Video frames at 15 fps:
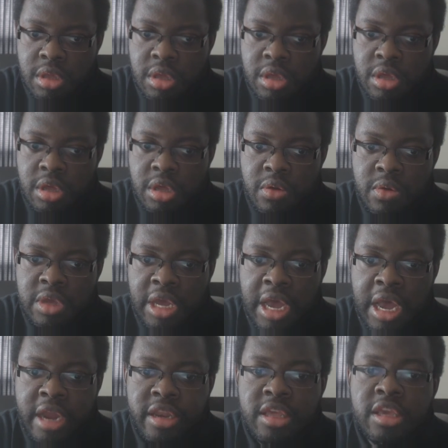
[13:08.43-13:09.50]
Oh
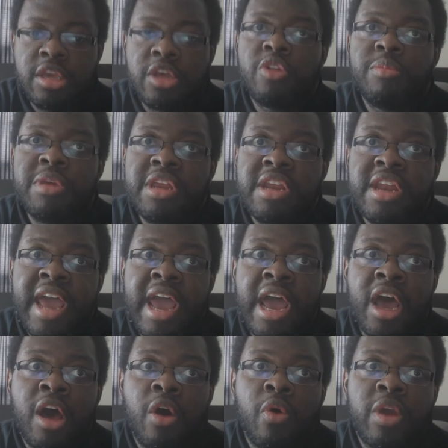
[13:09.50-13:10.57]
God, kill me
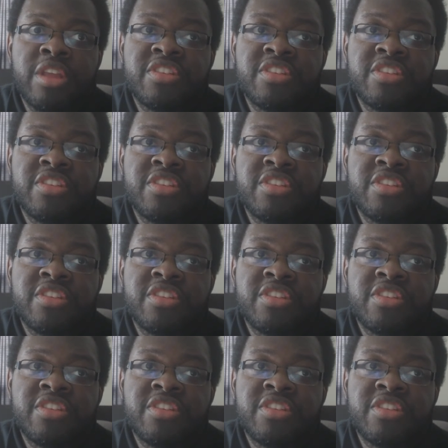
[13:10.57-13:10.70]
now